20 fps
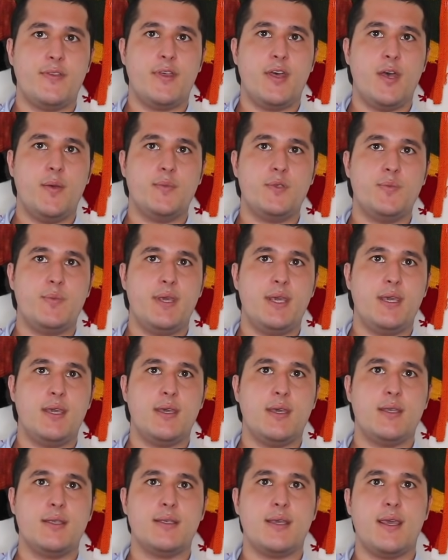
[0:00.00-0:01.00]
thumbs
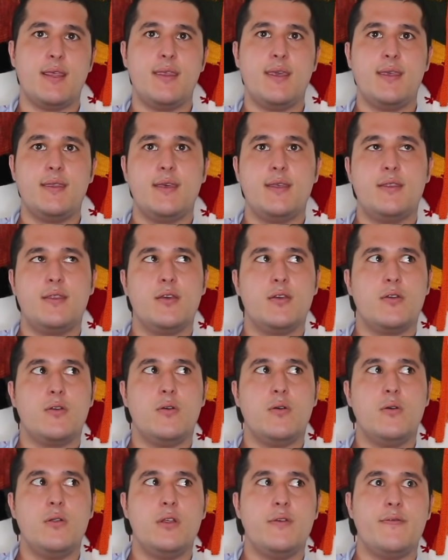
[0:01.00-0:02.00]
because I think that the
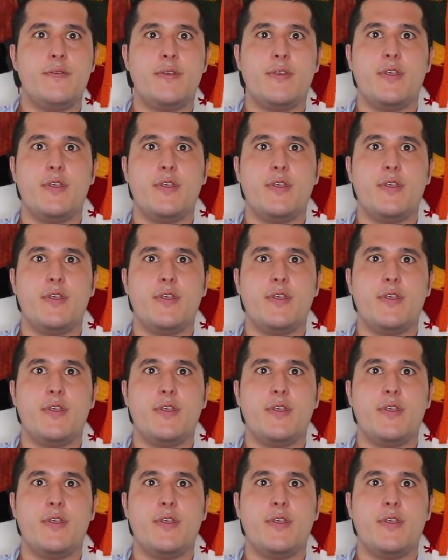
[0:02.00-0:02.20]
goal of